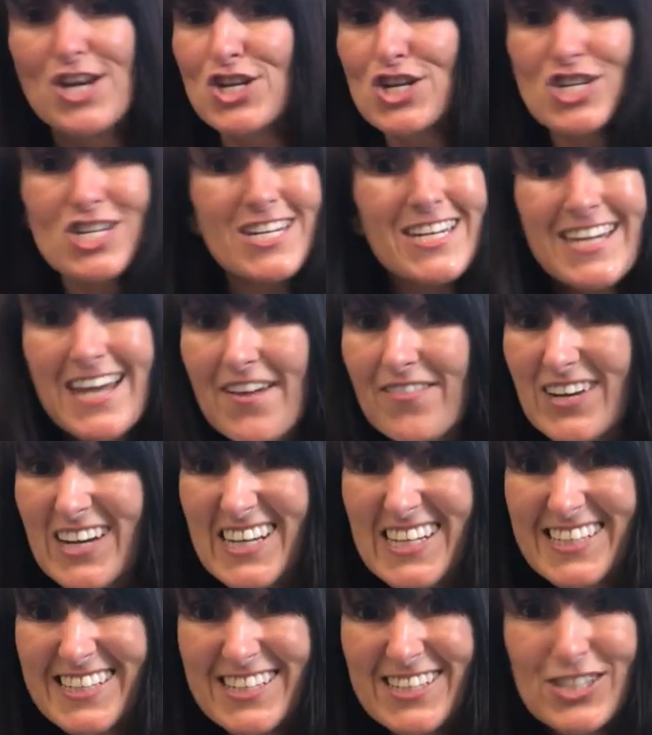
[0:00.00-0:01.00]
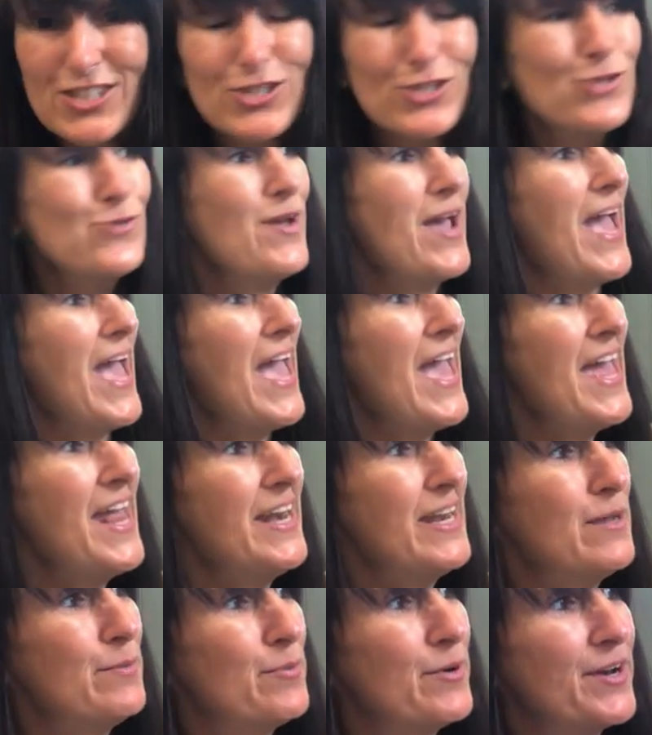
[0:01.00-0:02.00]
She never listens to
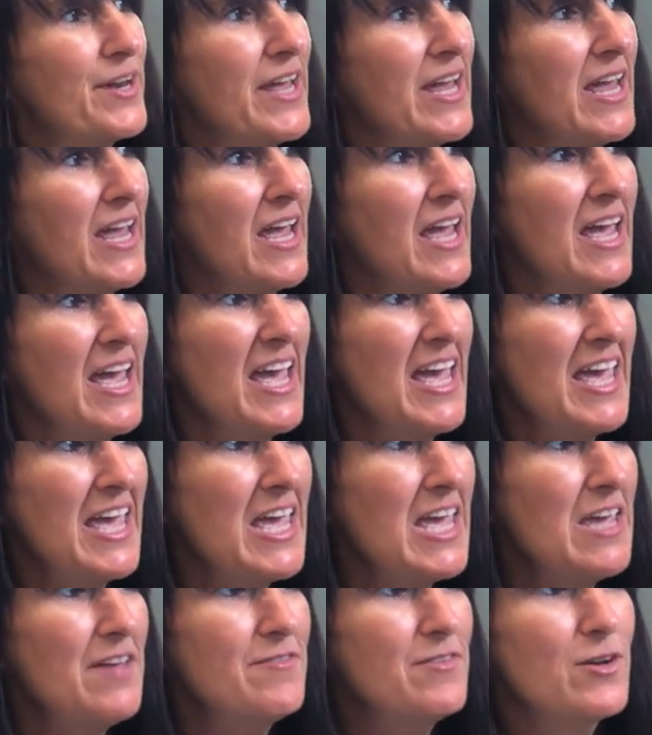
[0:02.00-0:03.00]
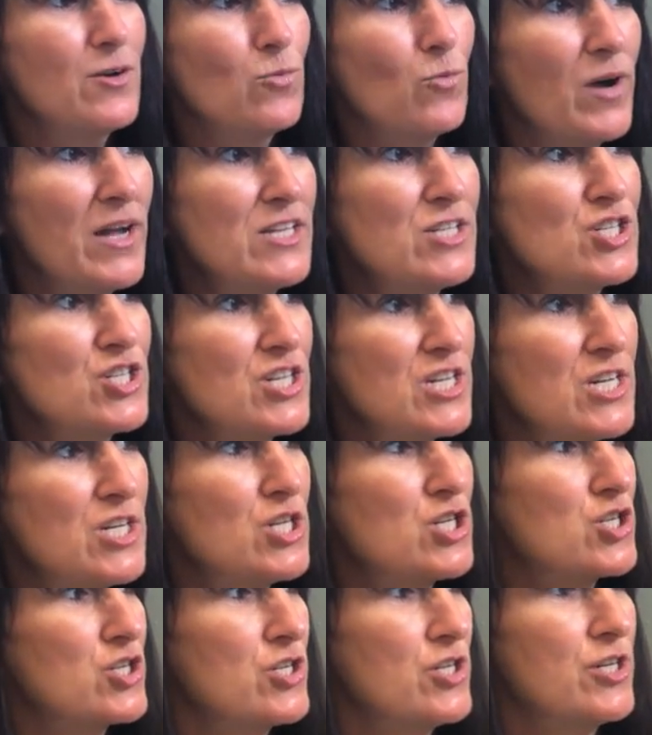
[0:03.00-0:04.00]
anybody even when she
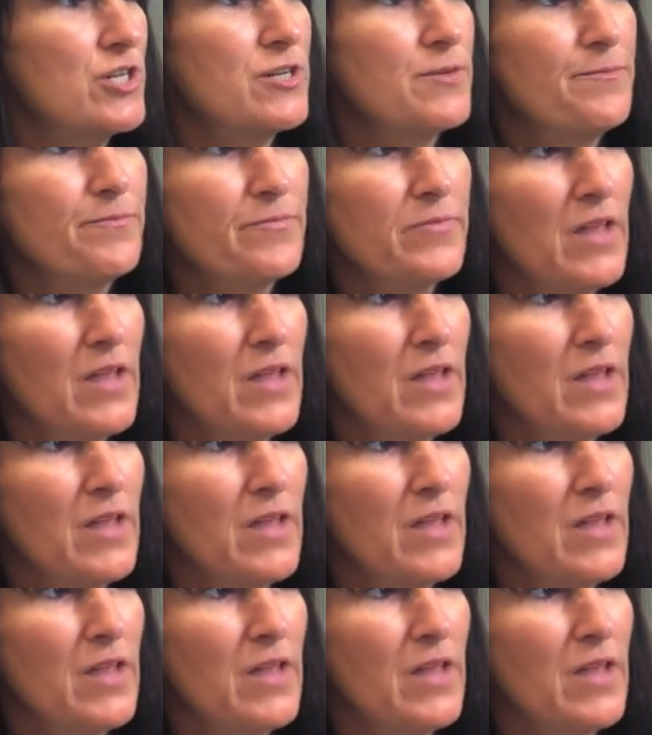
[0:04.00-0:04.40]
should.